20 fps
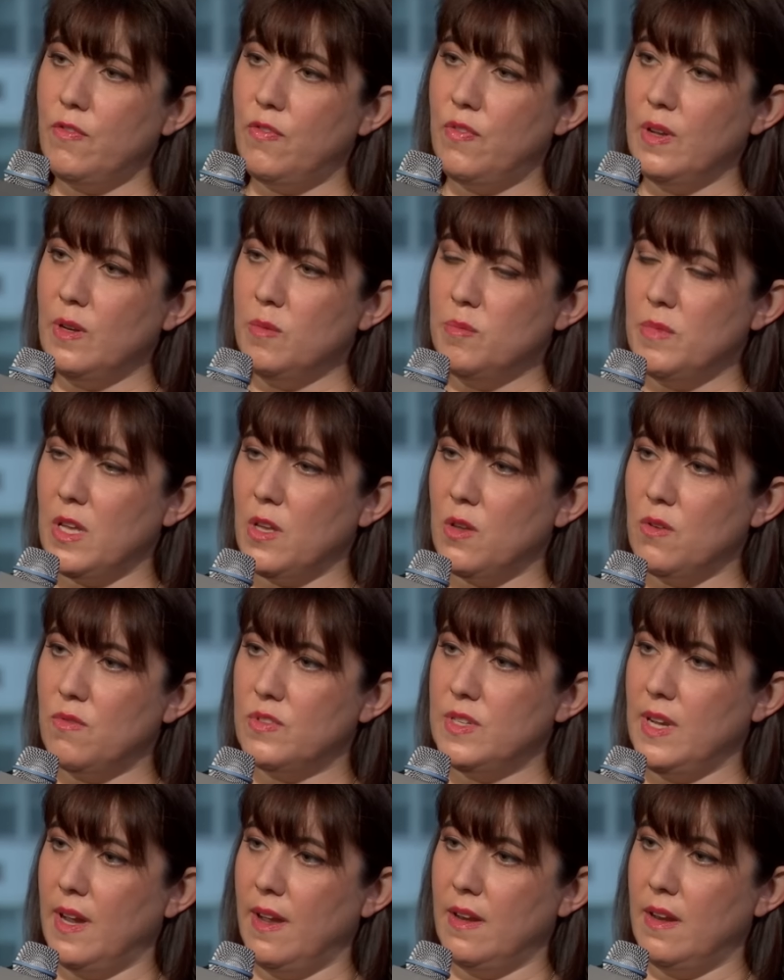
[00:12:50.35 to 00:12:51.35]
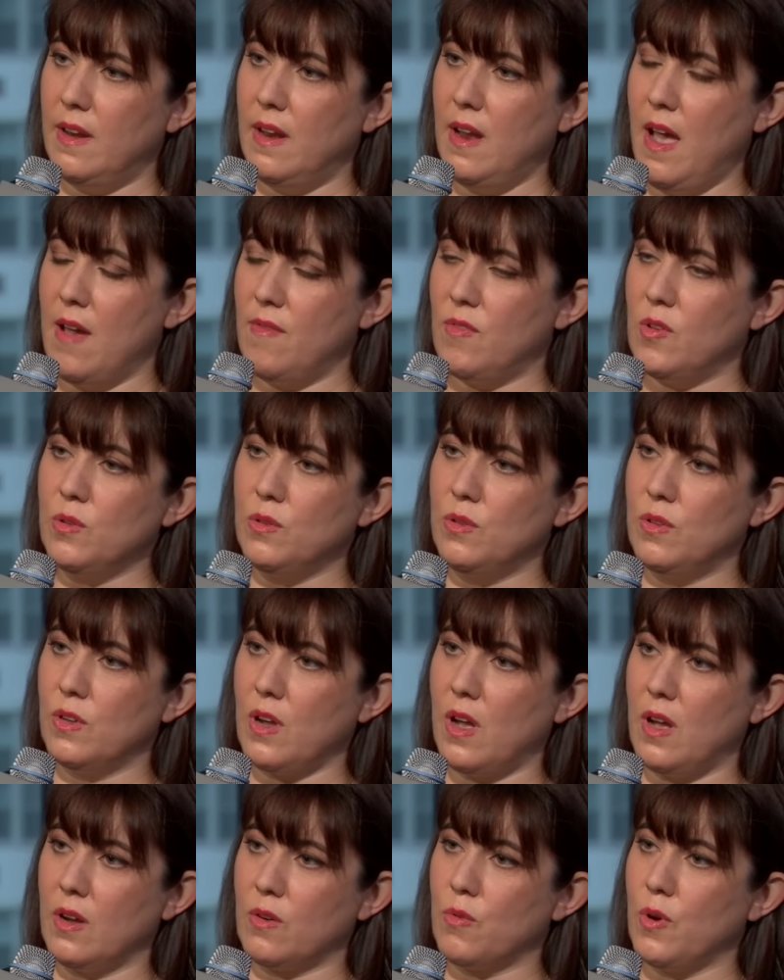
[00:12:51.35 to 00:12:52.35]
film that you've done have you
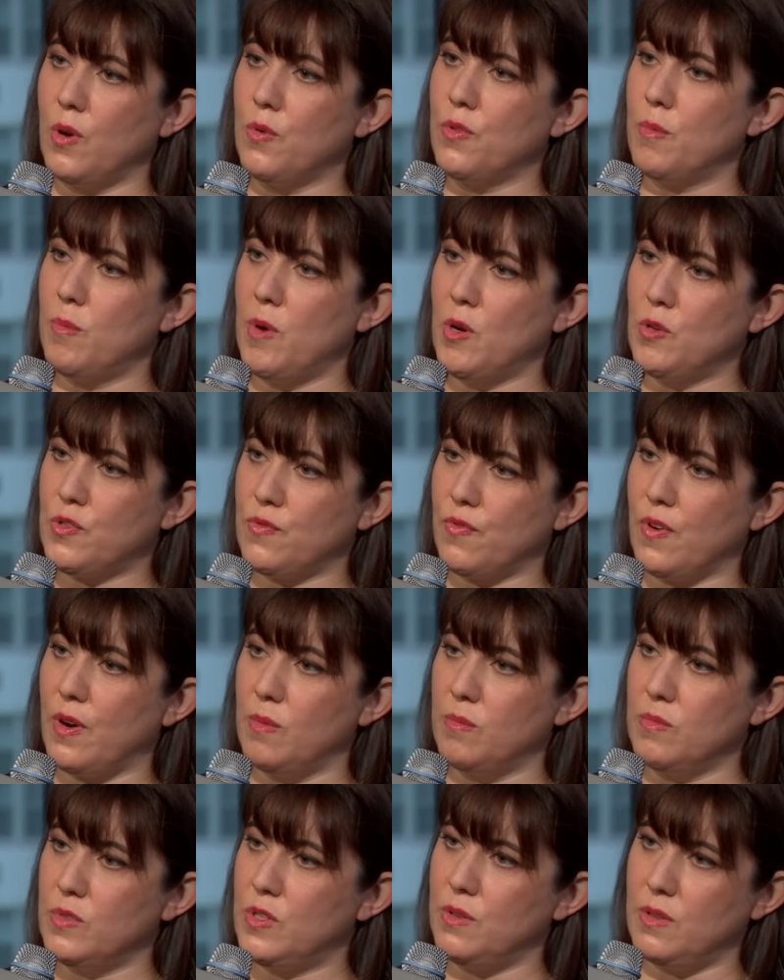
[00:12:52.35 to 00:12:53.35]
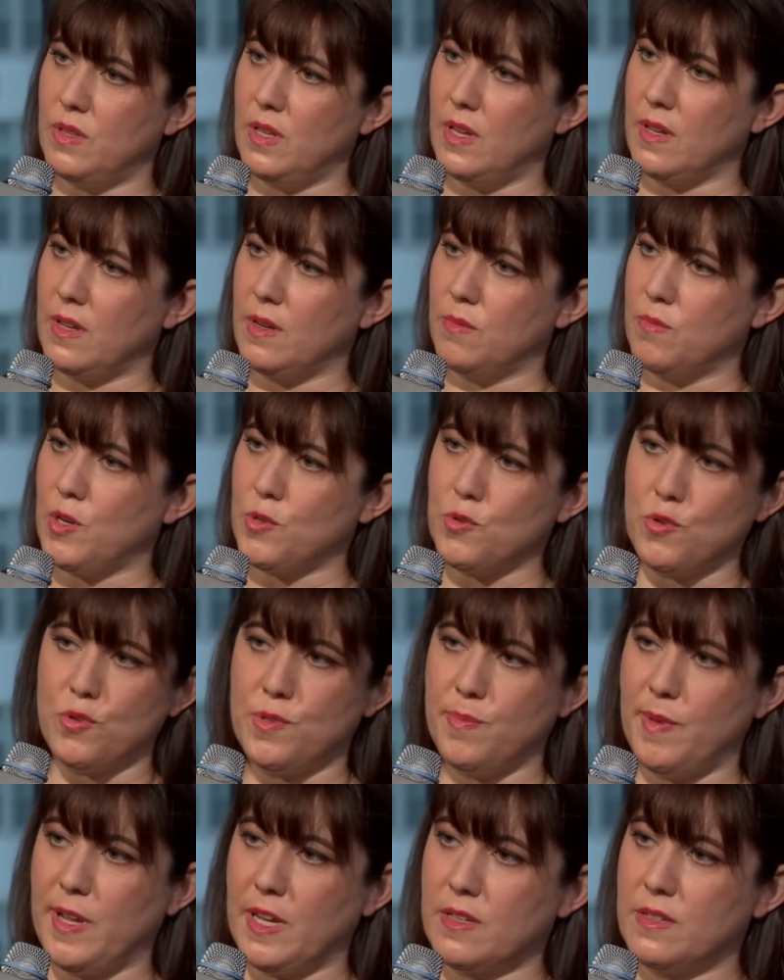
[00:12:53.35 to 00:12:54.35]
uh, grown the most from, do you think, in
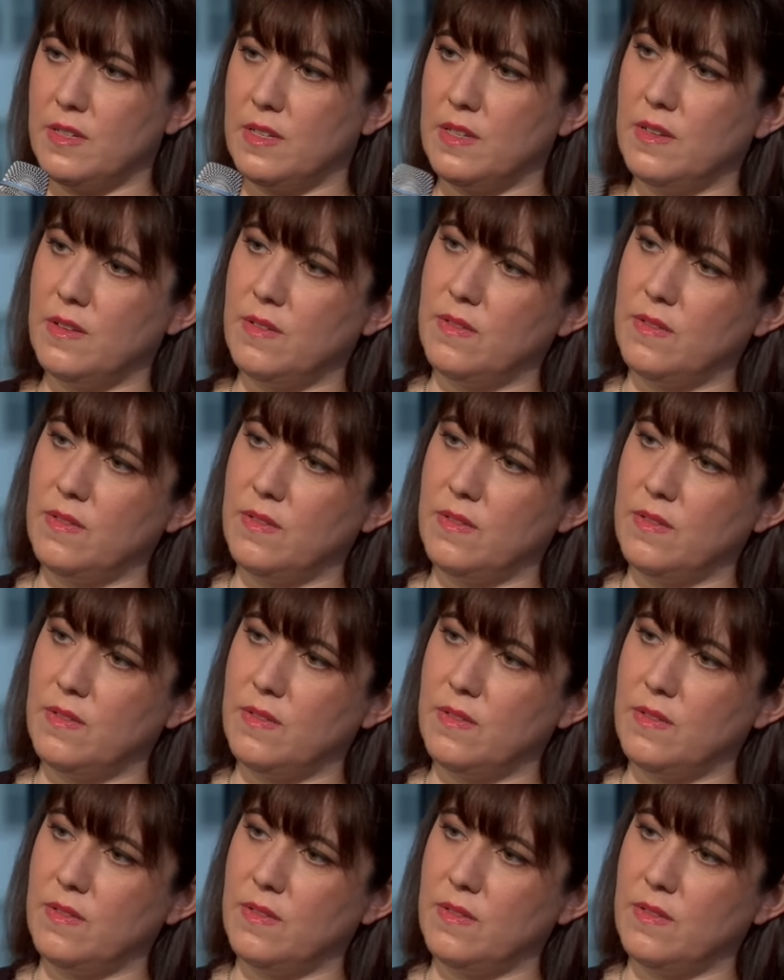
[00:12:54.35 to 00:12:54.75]
retrospect?